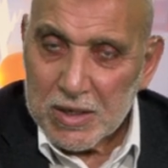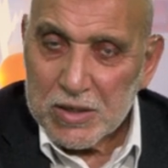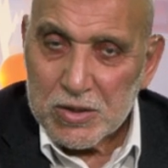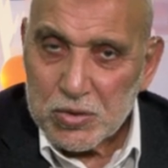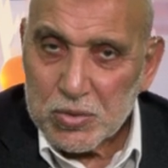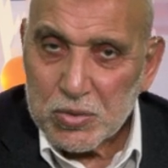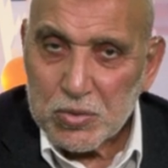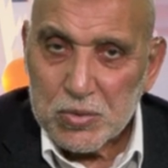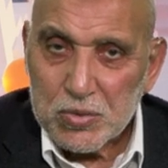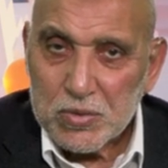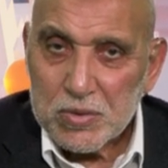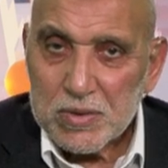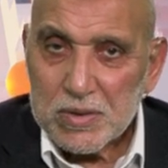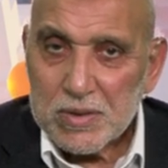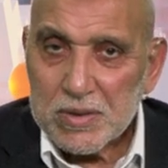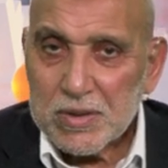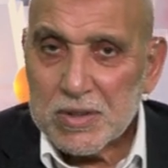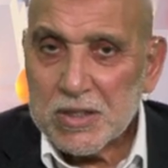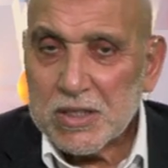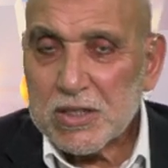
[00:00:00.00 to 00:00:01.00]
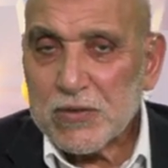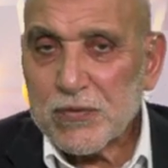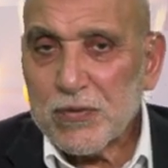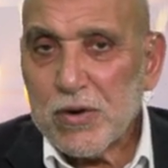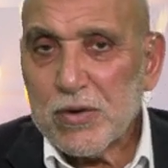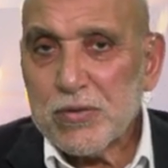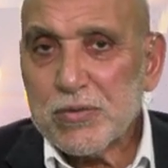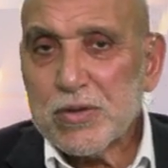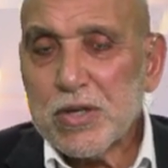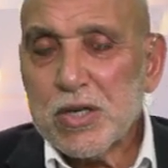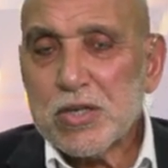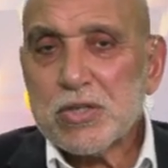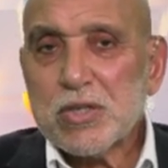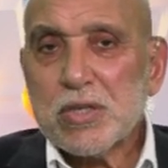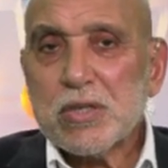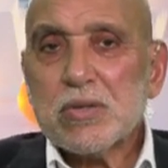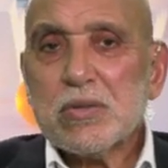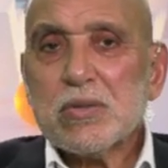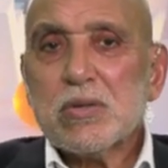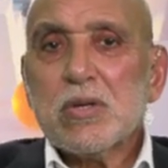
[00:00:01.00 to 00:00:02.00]
into this
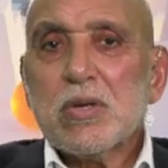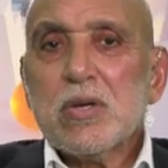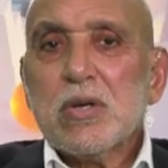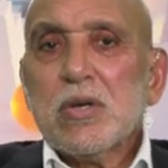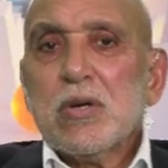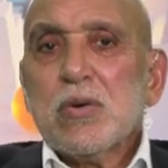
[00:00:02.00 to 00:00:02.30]
foundation,